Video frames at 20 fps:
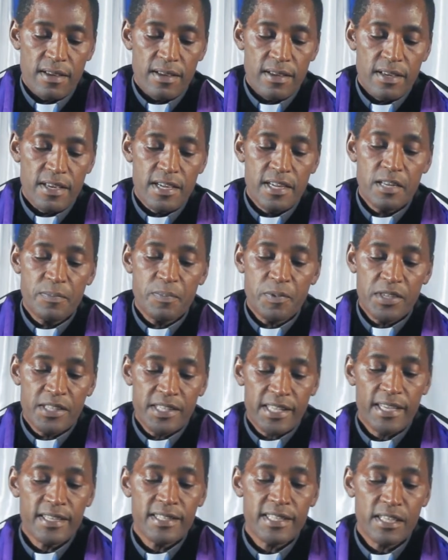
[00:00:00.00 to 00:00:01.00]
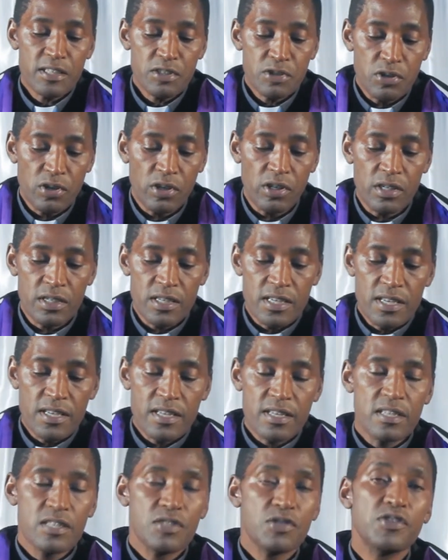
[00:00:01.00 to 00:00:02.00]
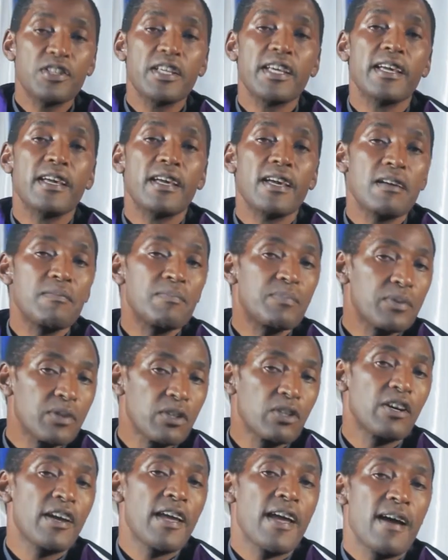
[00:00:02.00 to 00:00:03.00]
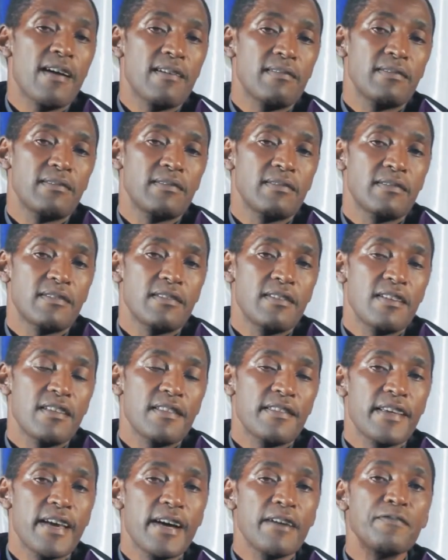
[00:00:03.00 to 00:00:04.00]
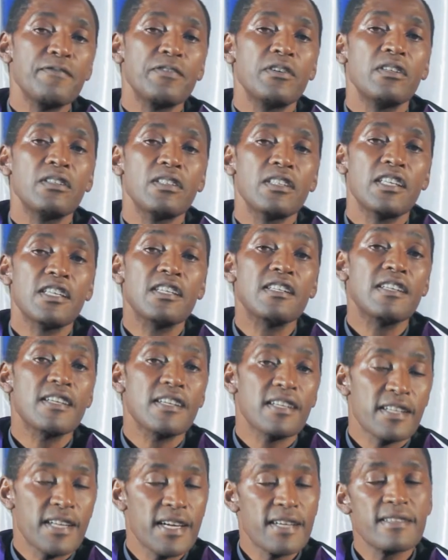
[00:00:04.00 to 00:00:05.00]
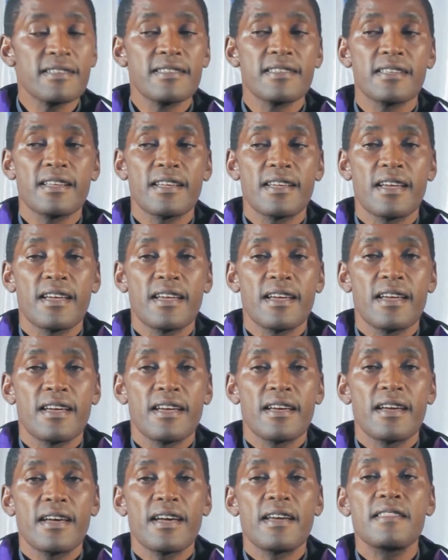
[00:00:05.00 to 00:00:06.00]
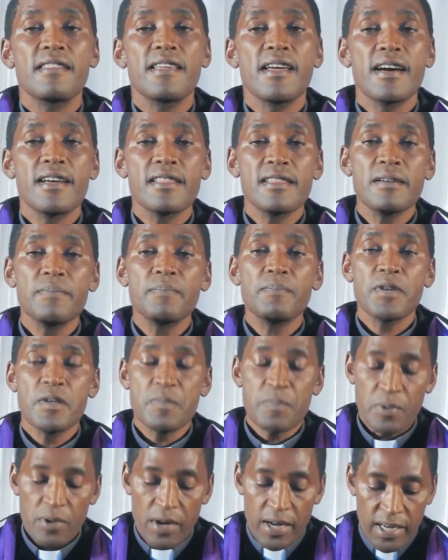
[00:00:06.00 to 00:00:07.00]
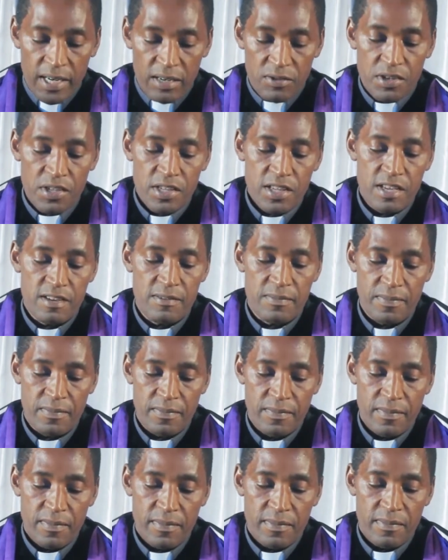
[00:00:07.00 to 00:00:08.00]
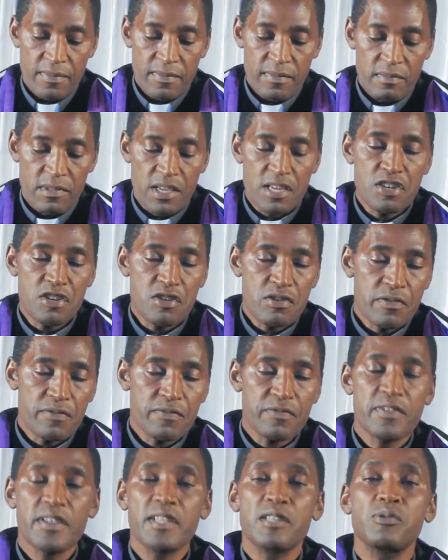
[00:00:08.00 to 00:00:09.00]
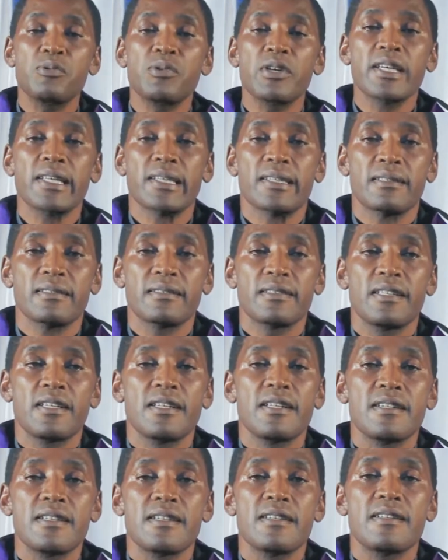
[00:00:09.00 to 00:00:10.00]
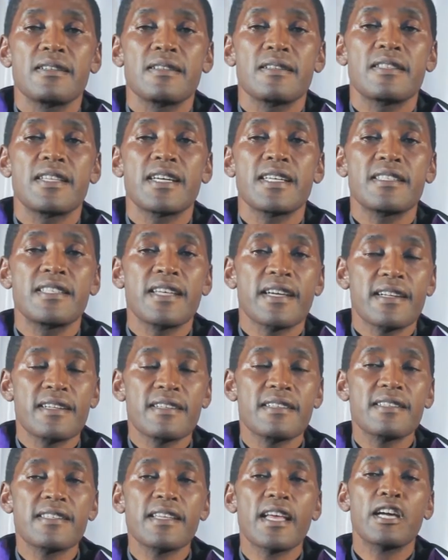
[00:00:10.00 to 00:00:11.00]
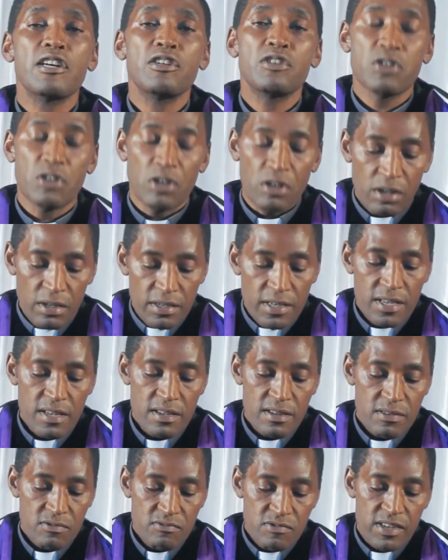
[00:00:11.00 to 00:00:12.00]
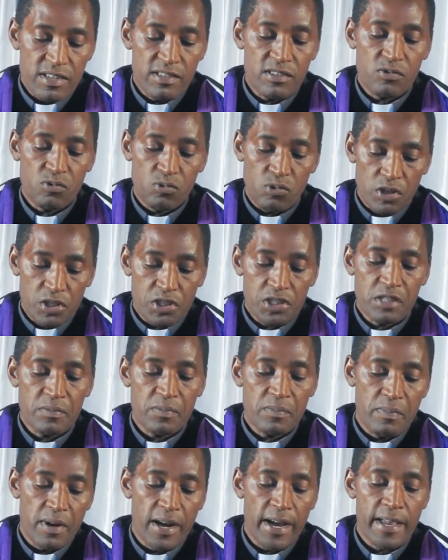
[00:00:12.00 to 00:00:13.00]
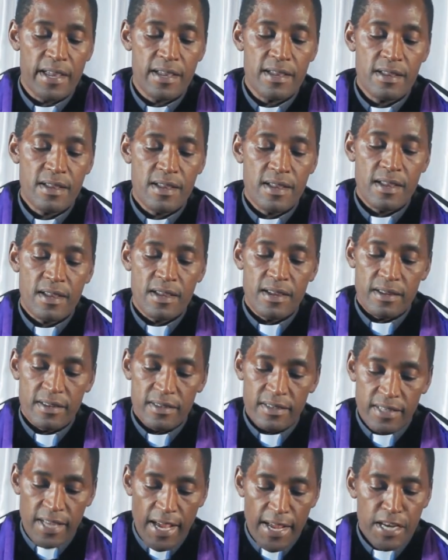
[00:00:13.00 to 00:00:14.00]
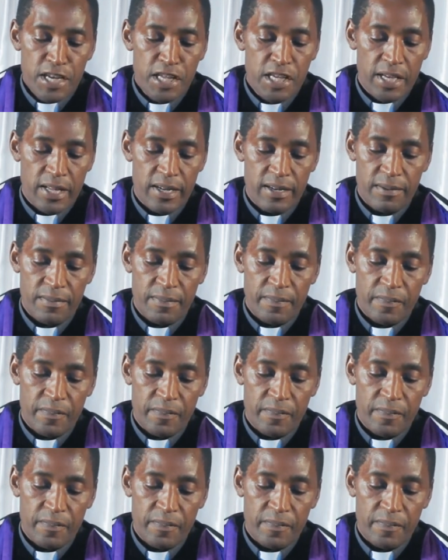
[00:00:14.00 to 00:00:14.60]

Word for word: he represented God to the employer. Therefore, King Darius and the other people around him, they knew very well that there is a God who is worshipped by Daniel.